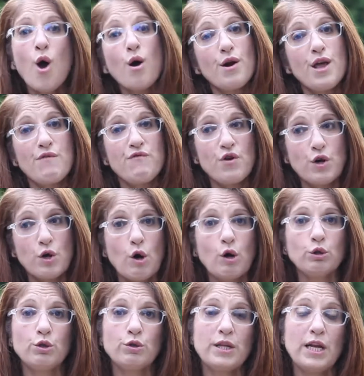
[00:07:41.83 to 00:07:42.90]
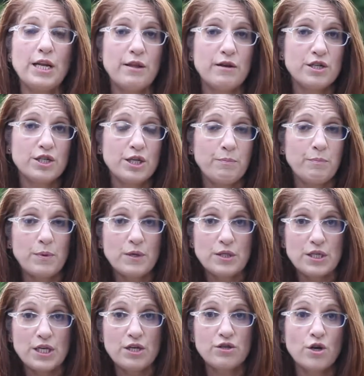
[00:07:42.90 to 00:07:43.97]
or if you're called to the leadership
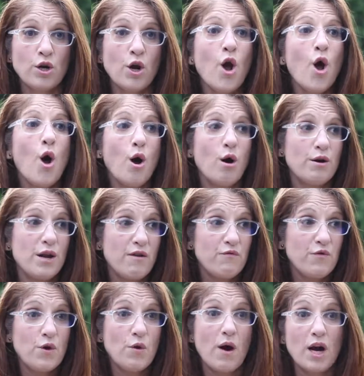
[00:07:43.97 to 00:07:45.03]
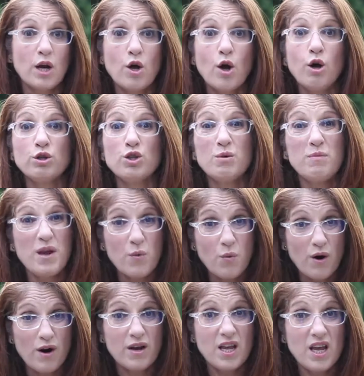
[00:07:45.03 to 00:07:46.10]
position, or if you are called to be
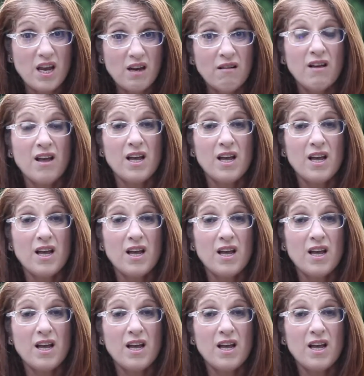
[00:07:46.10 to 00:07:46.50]
working.